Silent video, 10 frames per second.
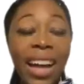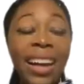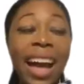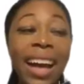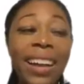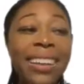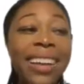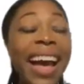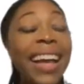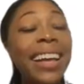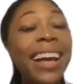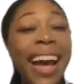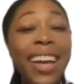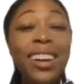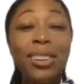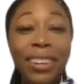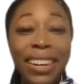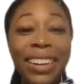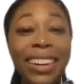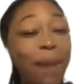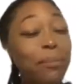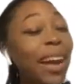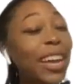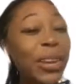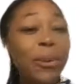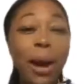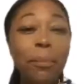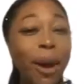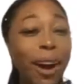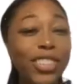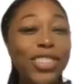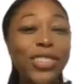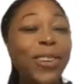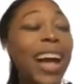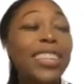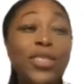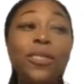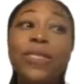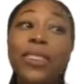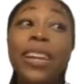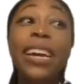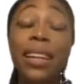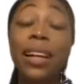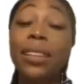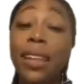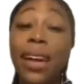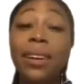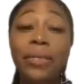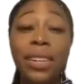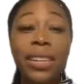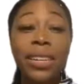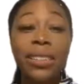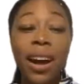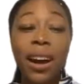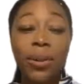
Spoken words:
I agree. I'm like you. I'm partial. I do feel like a lot of it is